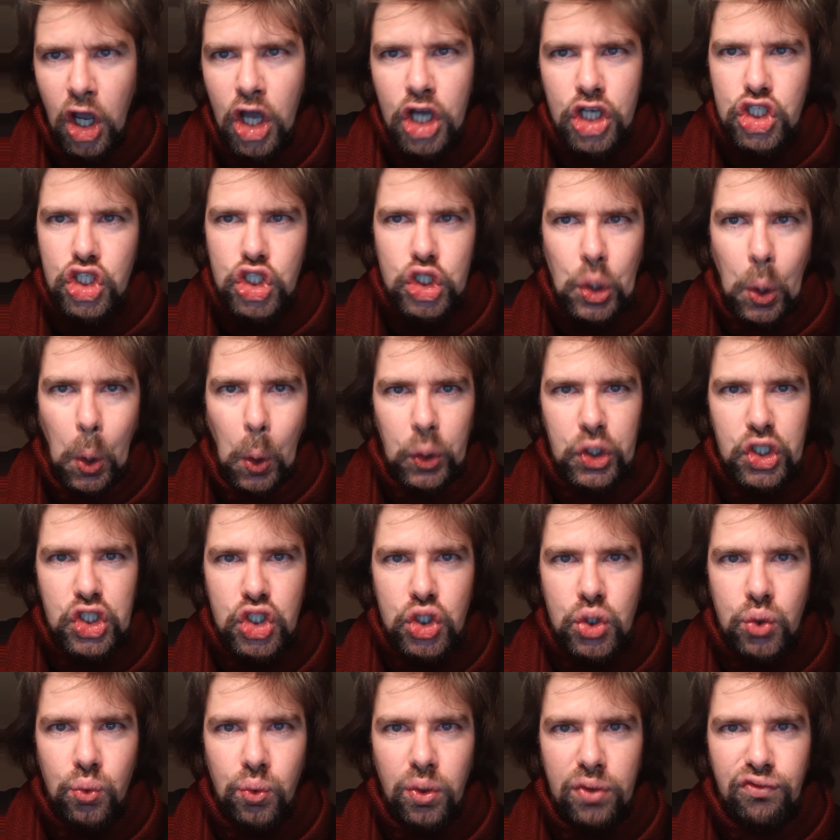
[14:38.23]

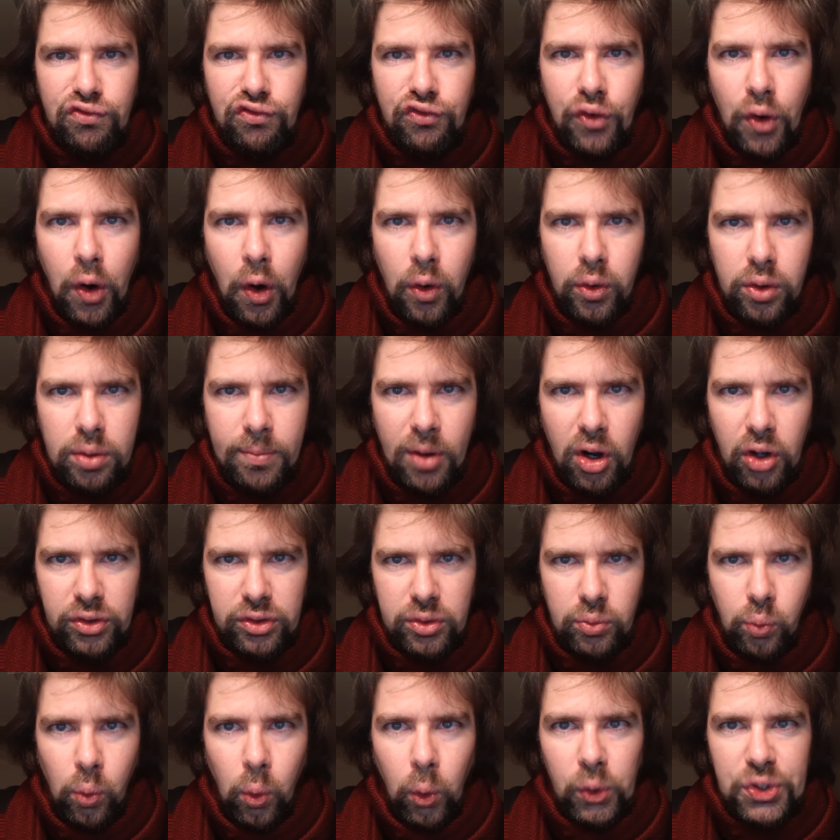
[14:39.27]
stalked to and fro among
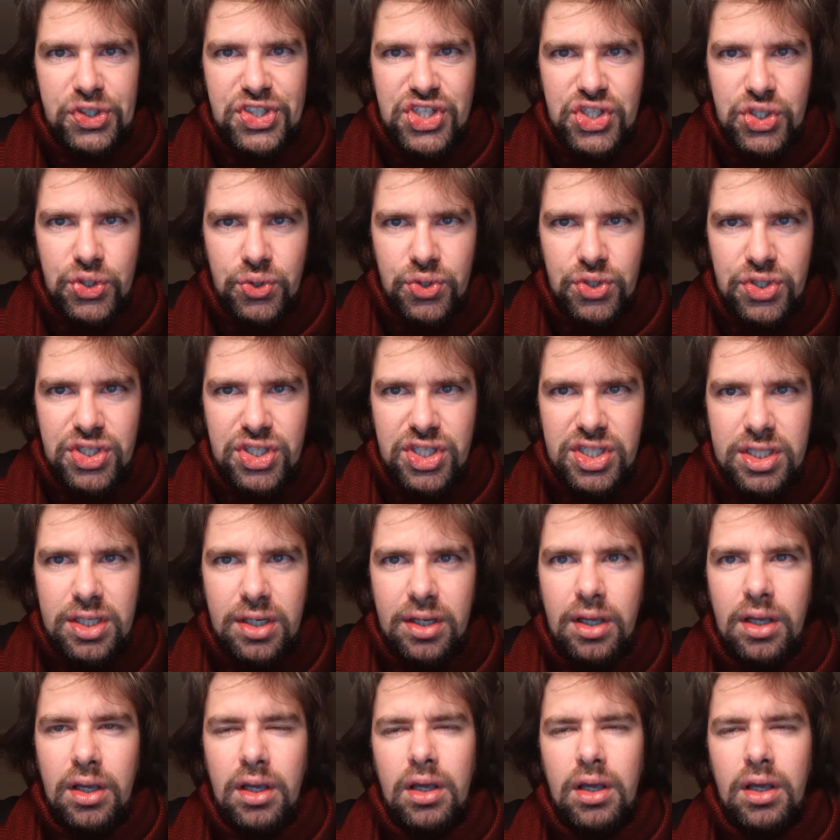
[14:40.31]
the waters.